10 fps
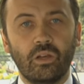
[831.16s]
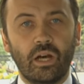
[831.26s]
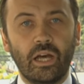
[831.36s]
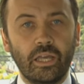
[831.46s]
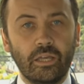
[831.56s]

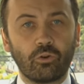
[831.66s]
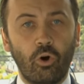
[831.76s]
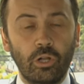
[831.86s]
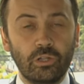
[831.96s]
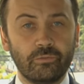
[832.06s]
I
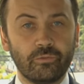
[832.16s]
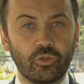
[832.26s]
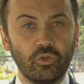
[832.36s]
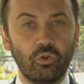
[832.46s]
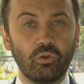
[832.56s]
call
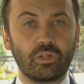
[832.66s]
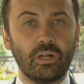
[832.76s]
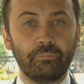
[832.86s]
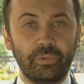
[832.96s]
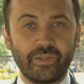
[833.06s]
to
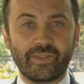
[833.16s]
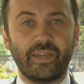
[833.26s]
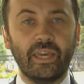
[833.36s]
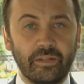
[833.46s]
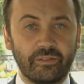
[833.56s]

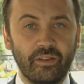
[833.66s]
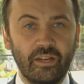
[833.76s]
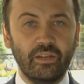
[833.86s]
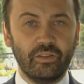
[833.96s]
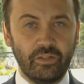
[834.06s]
compensate
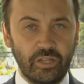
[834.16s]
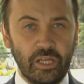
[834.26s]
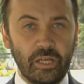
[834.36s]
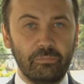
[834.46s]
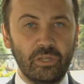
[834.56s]

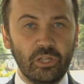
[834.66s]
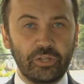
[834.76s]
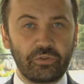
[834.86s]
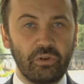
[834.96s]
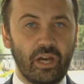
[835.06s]
the
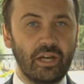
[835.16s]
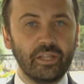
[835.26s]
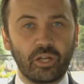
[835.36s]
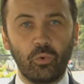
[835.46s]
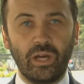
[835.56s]
military
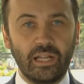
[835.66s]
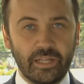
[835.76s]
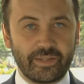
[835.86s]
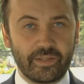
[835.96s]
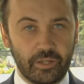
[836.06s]

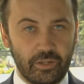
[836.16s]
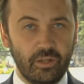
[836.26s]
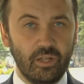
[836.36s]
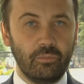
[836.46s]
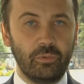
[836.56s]
inequality
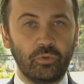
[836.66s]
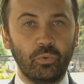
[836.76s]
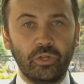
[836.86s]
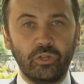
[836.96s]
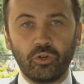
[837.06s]

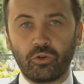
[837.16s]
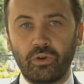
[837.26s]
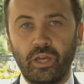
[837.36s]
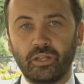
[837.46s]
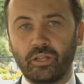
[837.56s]
between
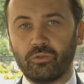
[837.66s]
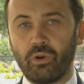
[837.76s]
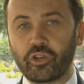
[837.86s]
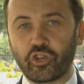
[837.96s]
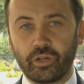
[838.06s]
Ukraine and
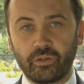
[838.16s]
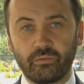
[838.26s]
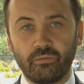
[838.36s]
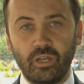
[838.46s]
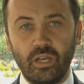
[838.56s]
Russia.
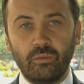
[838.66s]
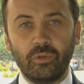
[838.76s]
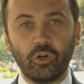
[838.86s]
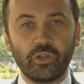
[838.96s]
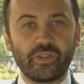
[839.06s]

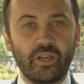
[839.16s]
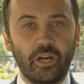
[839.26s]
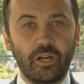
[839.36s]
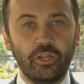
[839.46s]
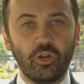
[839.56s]
Because
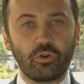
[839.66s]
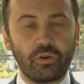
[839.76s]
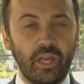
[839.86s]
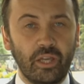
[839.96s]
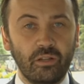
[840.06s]
uh,
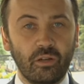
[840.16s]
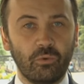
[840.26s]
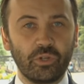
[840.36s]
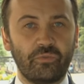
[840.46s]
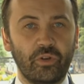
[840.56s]
Ukraine
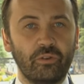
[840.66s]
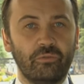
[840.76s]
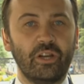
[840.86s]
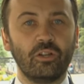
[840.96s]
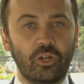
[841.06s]
was for a
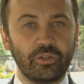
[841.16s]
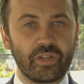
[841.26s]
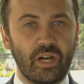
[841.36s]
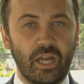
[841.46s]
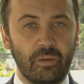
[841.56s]
very long
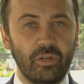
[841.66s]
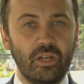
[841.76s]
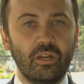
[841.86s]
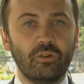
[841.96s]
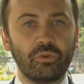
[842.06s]
time
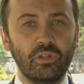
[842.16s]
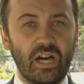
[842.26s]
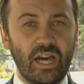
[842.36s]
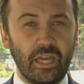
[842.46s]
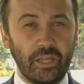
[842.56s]

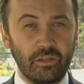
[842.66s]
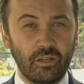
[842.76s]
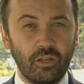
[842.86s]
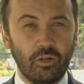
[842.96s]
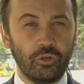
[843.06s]
relying
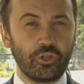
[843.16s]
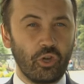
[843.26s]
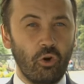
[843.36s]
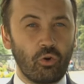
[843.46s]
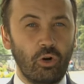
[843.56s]
on
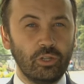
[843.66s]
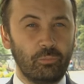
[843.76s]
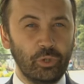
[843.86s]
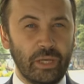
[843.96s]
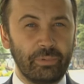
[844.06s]
so-called
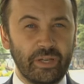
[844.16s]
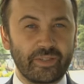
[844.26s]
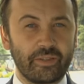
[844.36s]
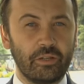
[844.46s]
Budapest